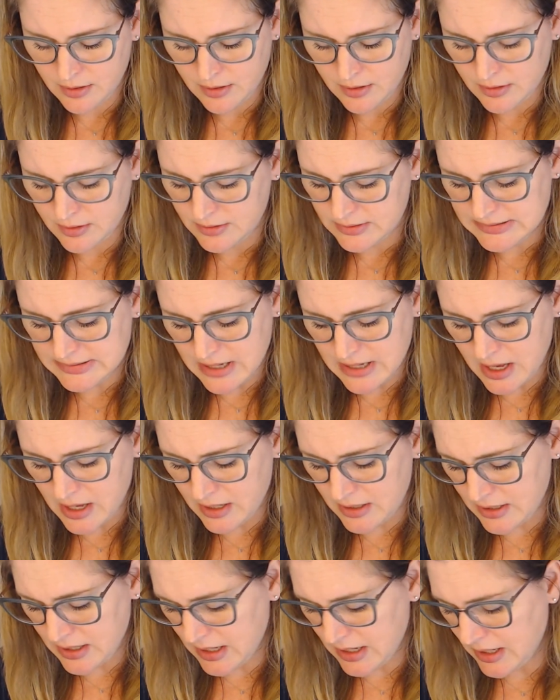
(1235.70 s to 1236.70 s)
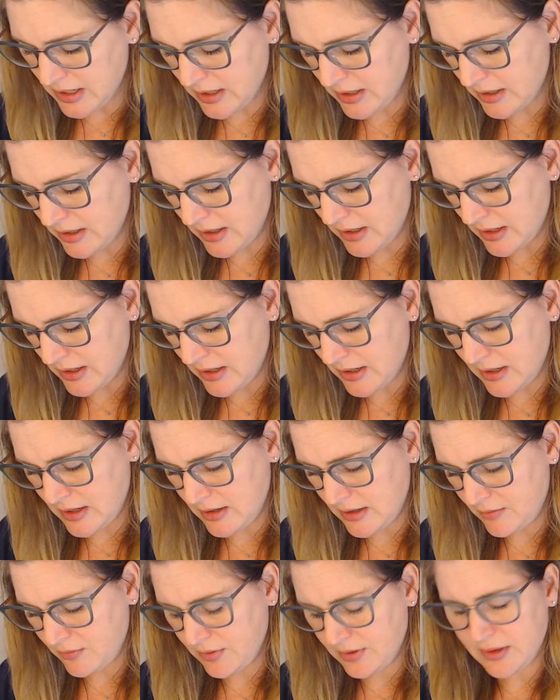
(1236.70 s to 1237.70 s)
Sun
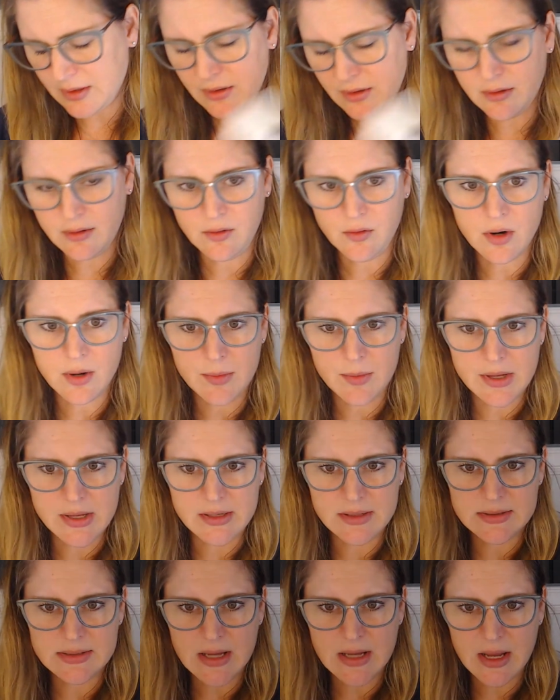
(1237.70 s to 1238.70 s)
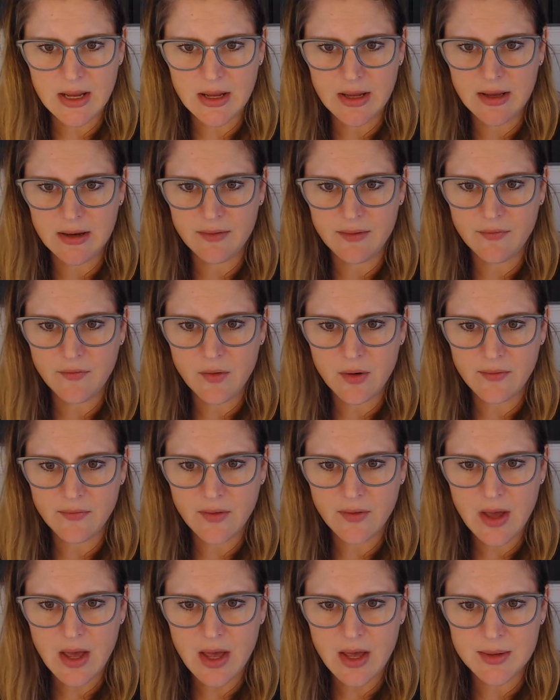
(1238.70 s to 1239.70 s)
with the Lenormand and Four of
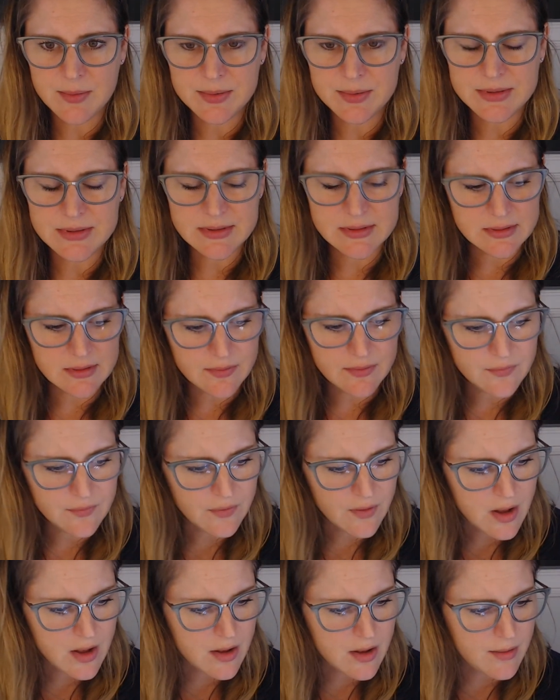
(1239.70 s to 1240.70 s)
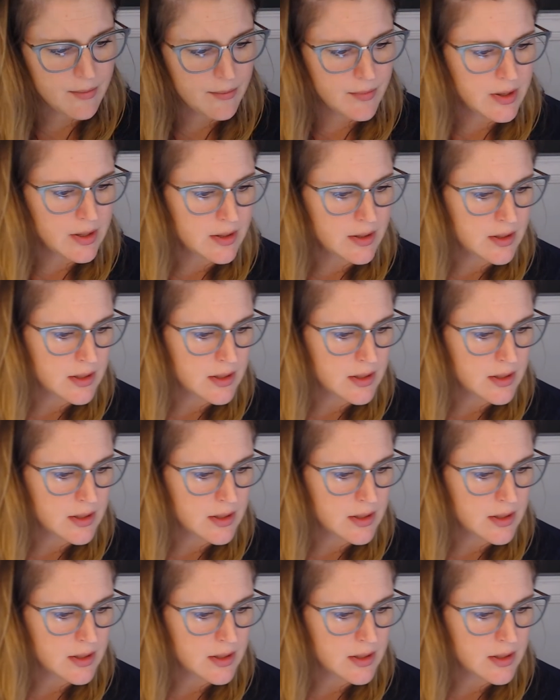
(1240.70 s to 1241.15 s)
Cups from